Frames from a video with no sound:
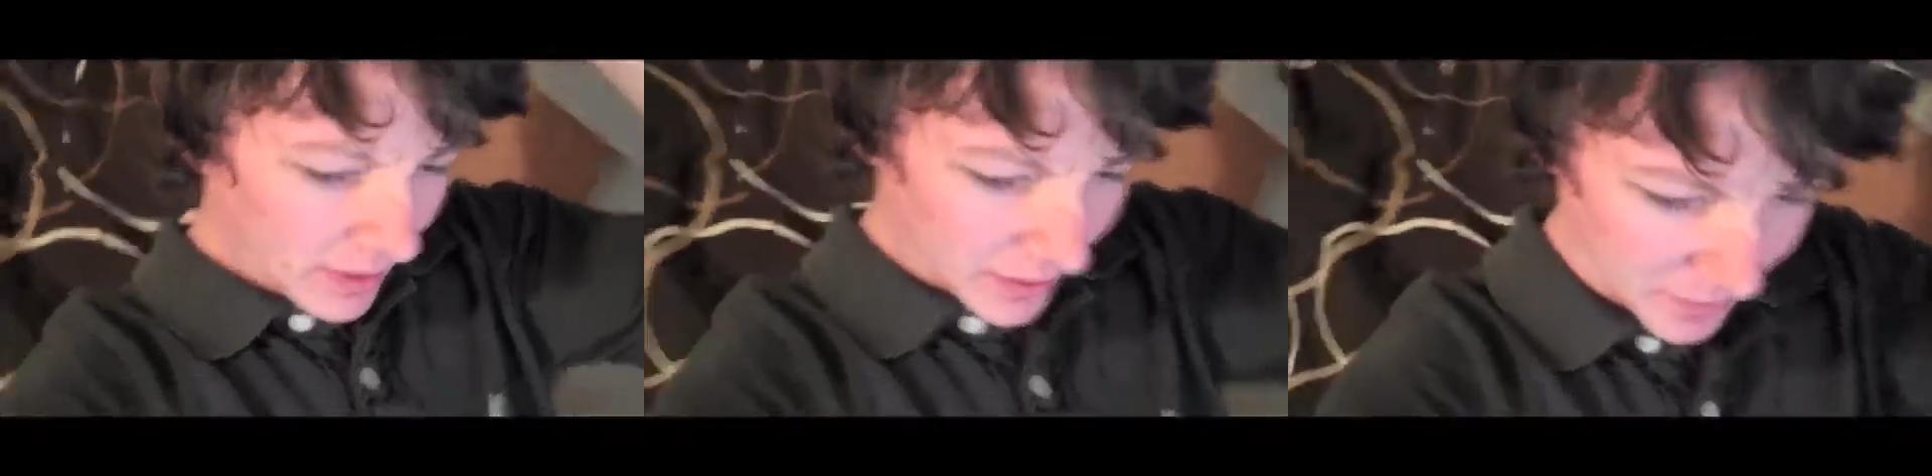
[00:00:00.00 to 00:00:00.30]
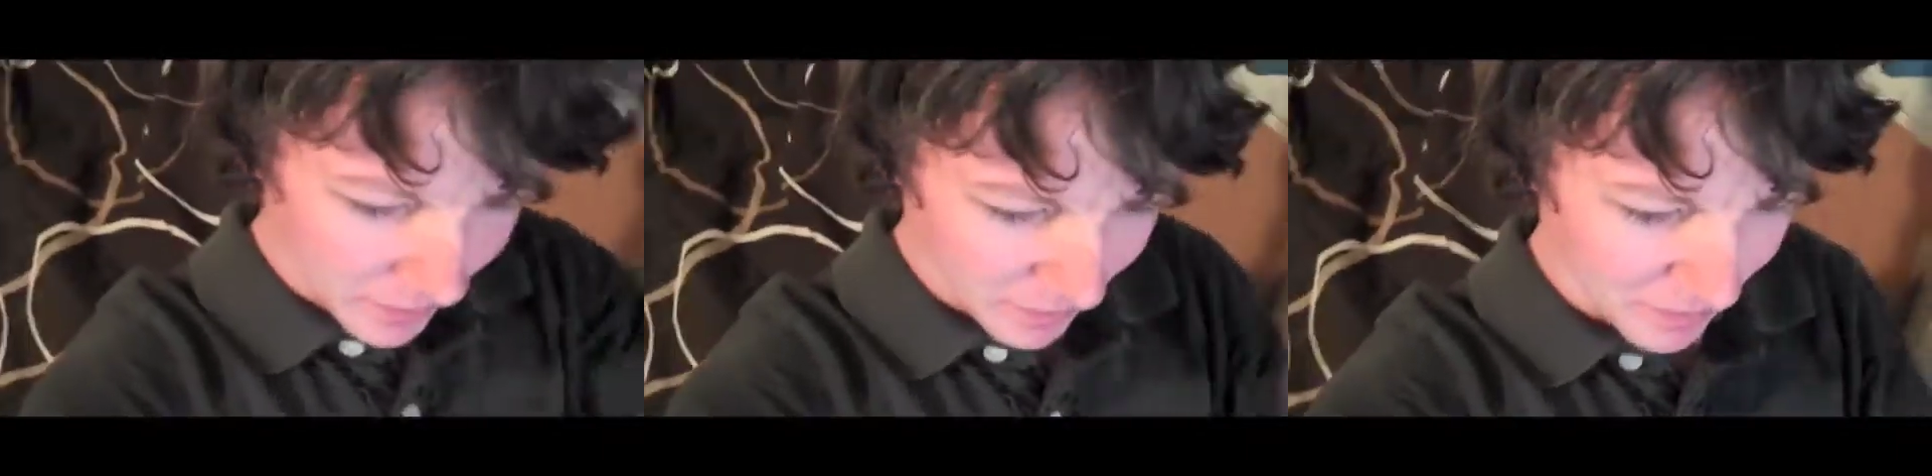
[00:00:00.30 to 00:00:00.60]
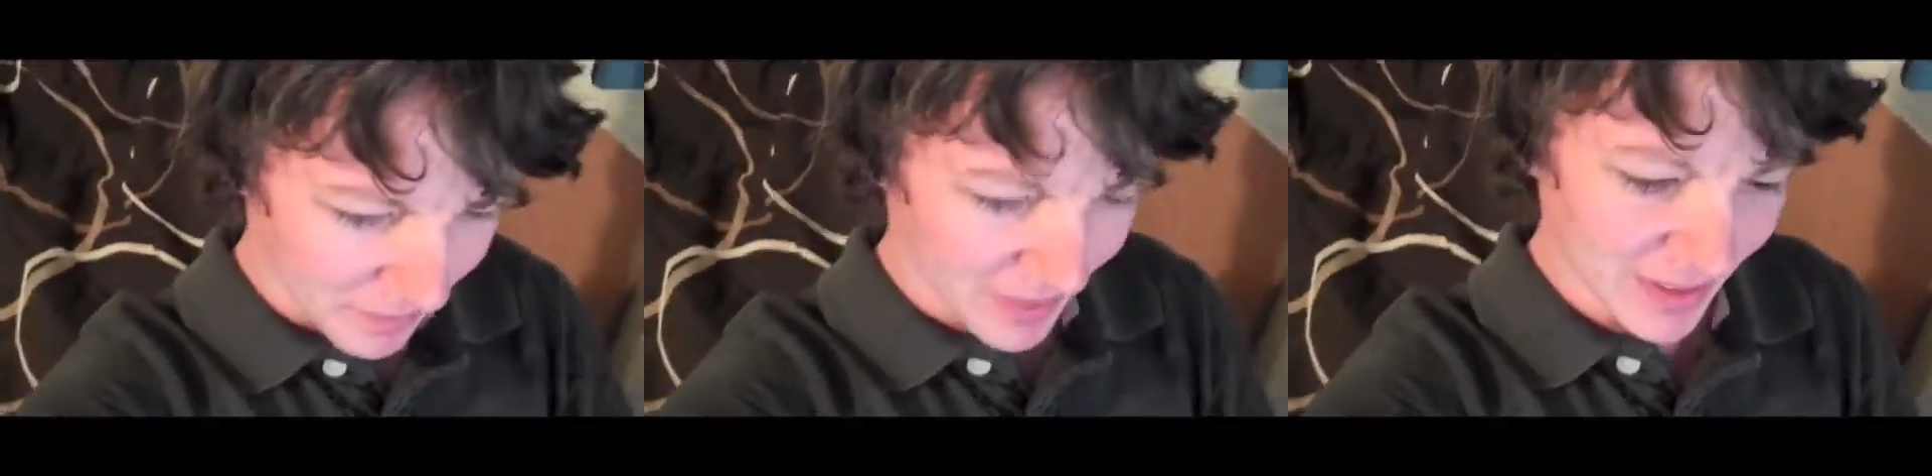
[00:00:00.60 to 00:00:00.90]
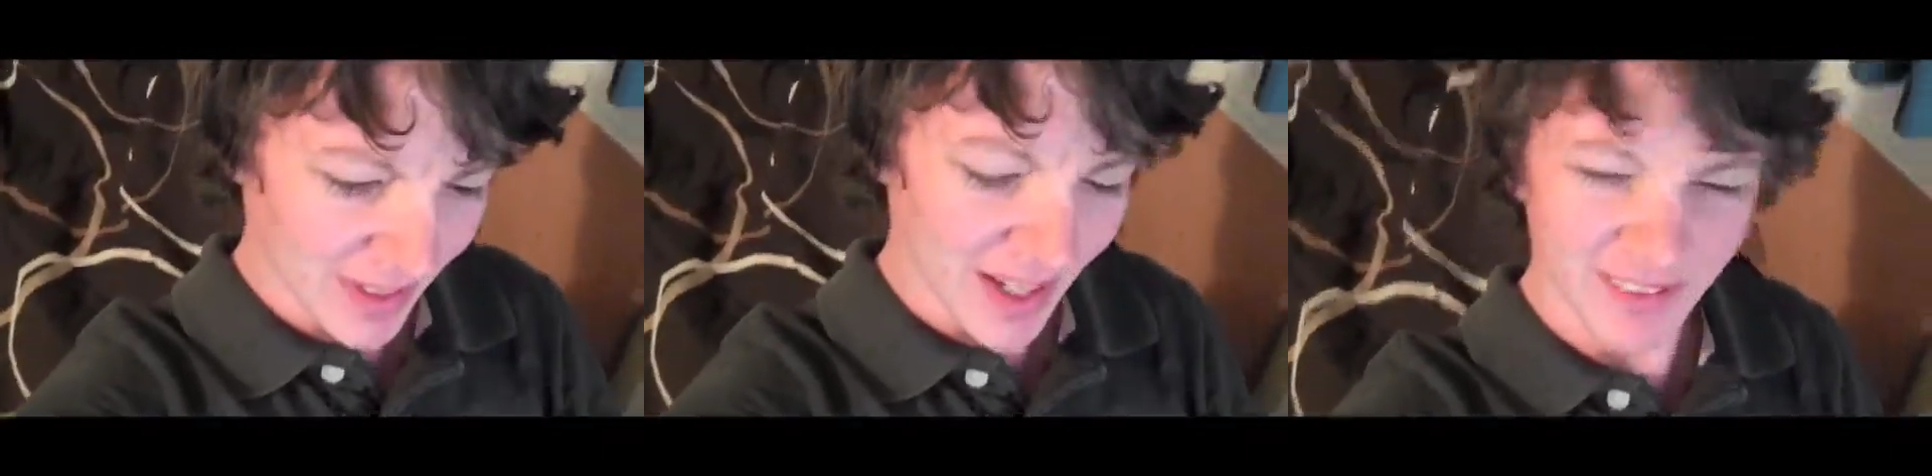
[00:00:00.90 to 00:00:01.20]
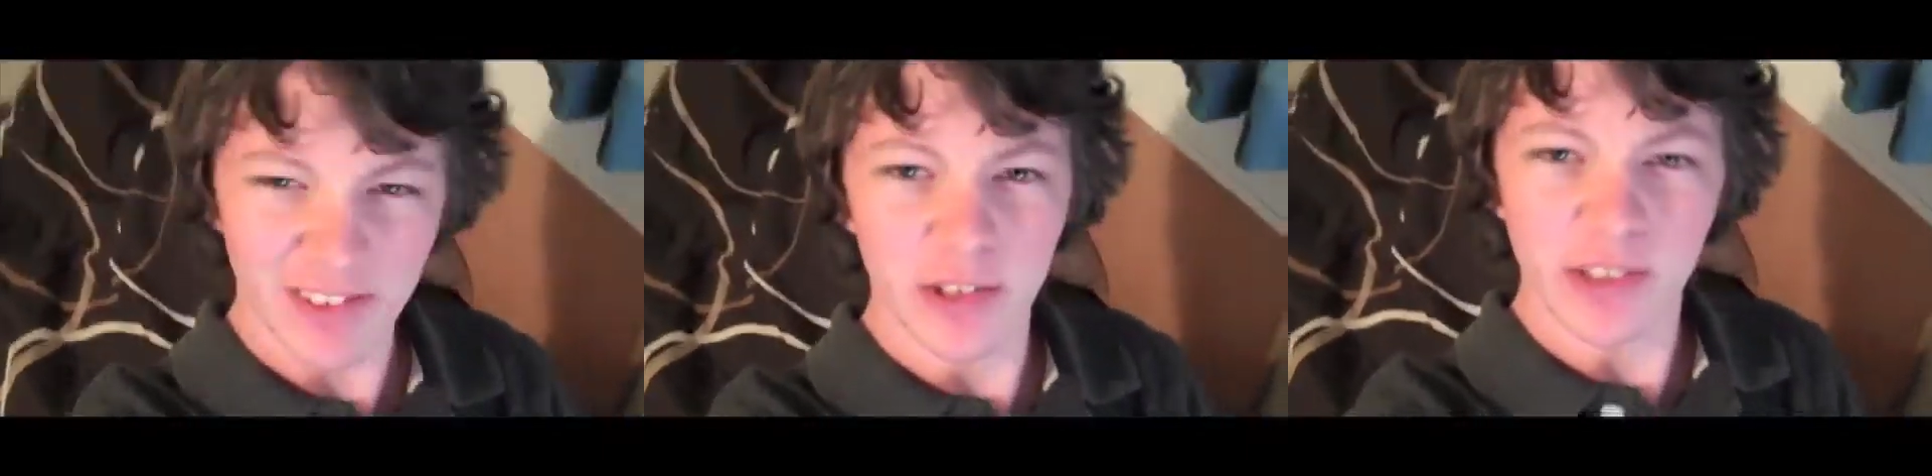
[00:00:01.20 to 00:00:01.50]
I
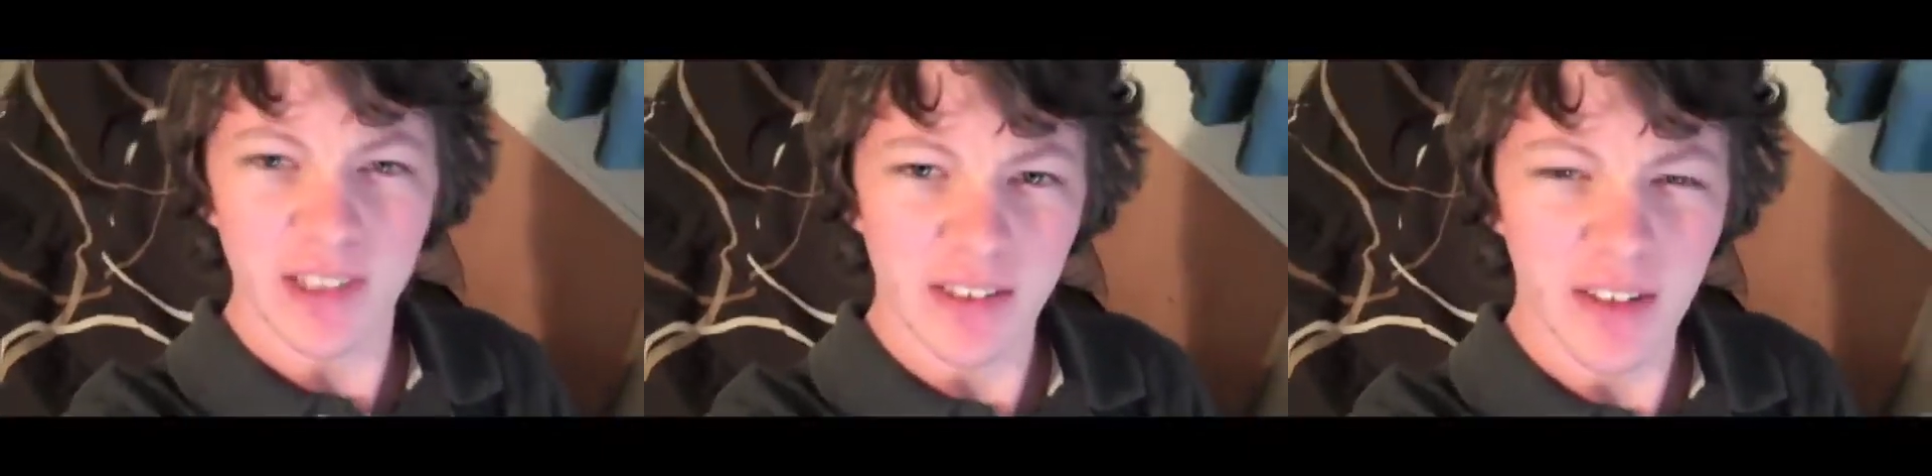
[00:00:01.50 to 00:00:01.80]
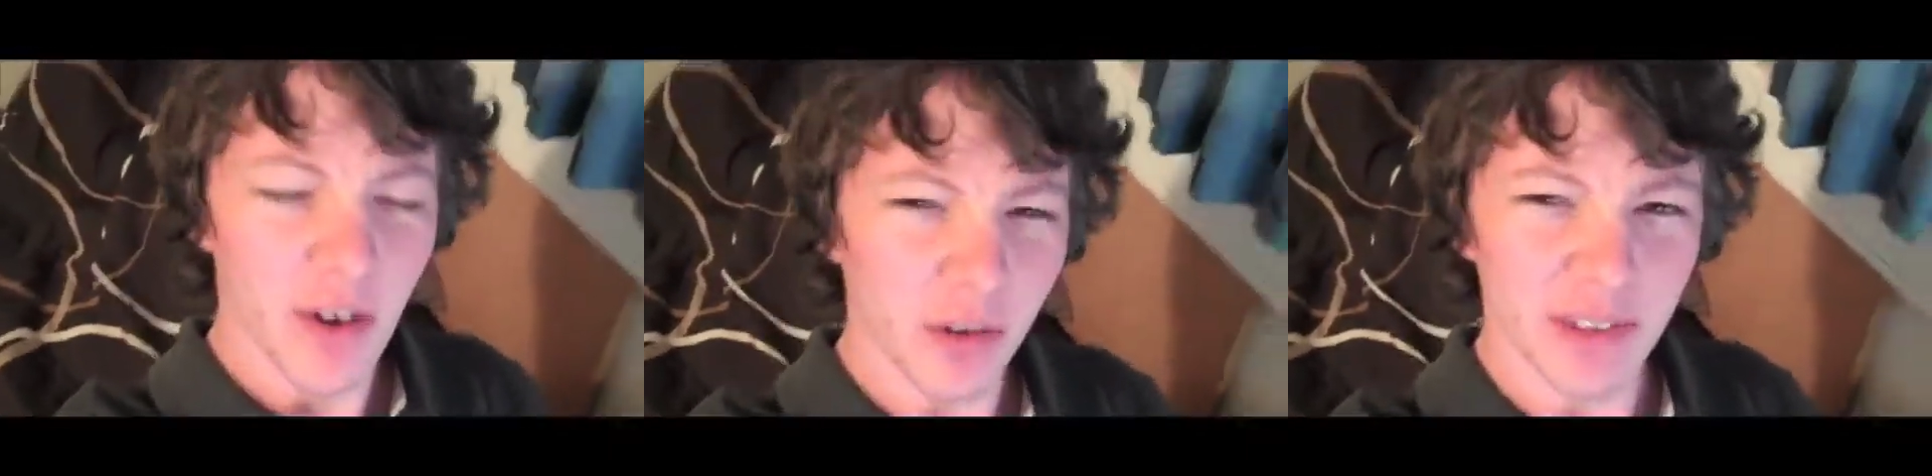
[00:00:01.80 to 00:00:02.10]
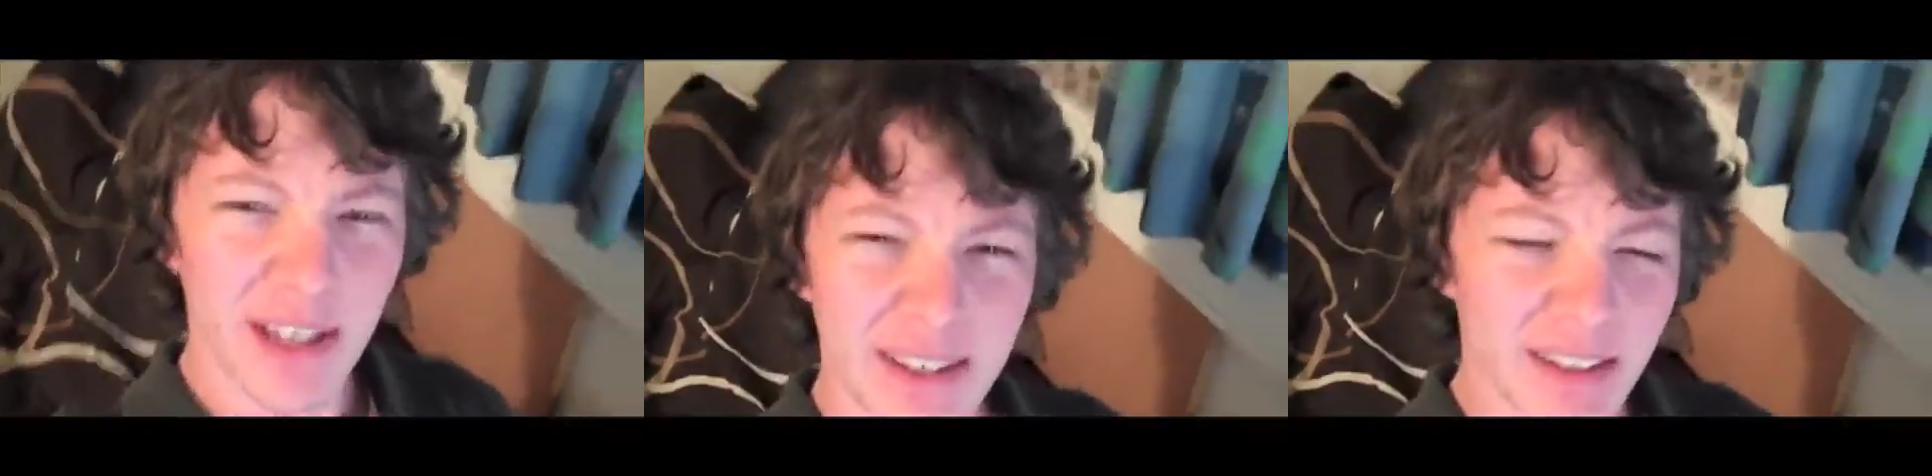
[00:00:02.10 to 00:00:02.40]
have uni the whole day.